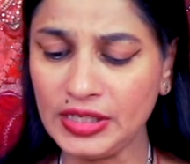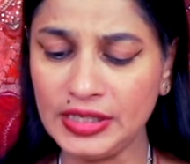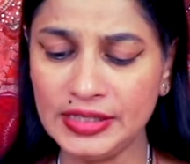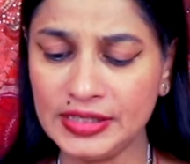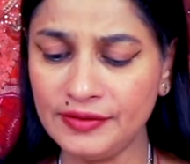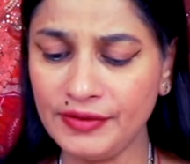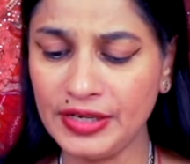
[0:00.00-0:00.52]

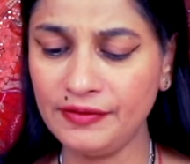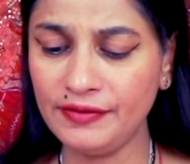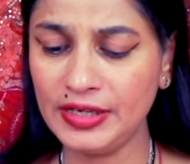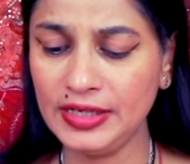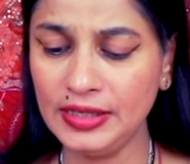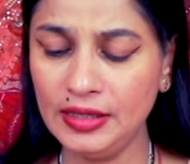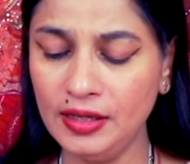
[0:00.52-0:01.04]
it's a very,
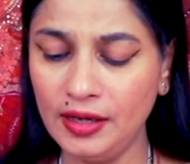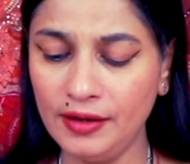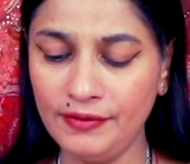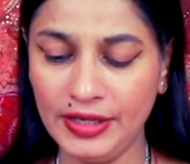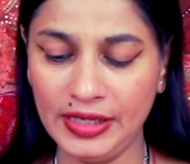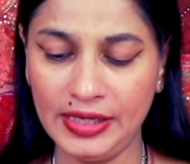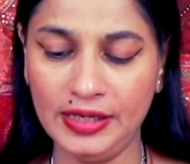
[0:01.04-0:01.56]
very
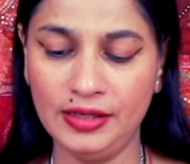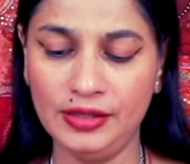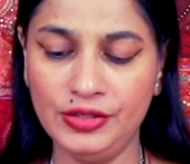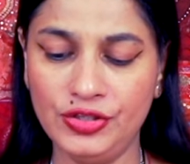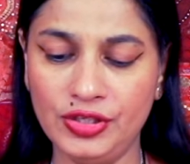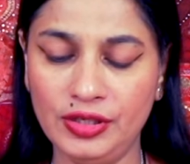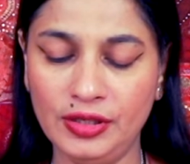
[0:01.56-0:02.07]
loving
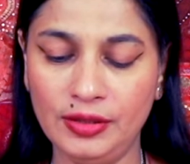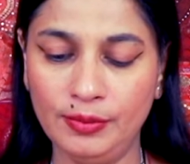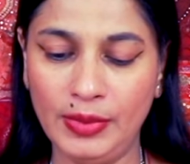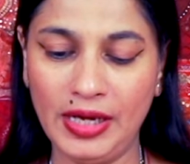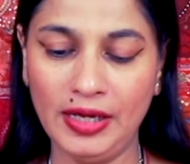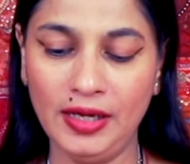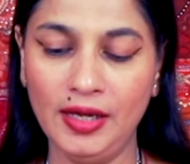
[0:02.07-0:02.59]
energy,
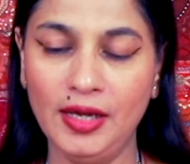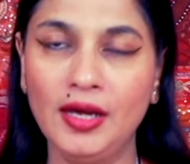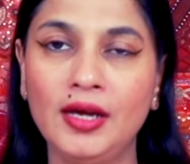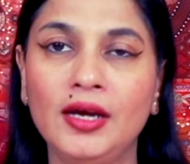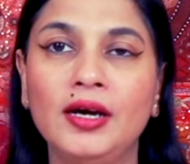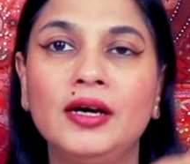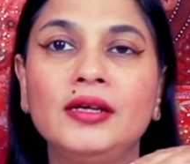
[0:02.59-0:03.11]
my
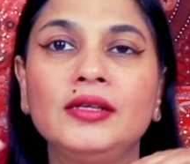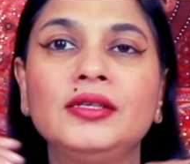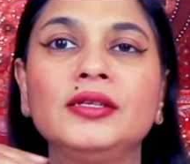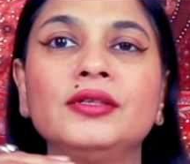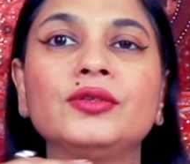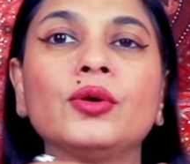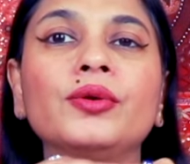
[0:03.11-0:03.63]

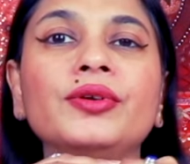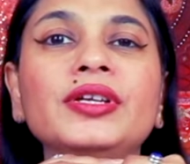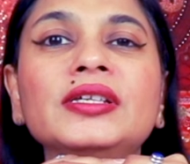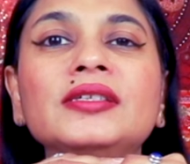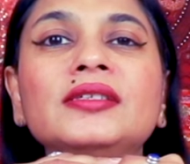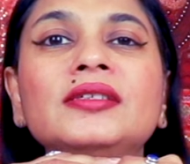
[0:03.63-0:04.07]
dear Taurians.